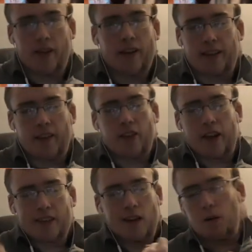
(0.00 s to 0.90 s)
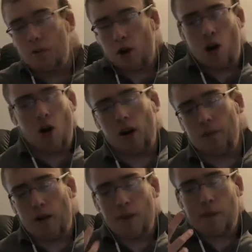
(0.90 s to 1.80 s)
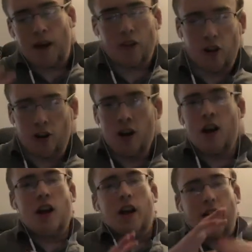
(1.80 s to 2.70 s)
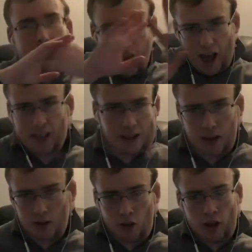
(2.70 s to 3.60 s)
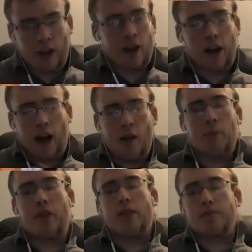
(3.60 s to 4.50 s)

distance like she did with the car and Black Panther. That doesn't look like it's gonna happen.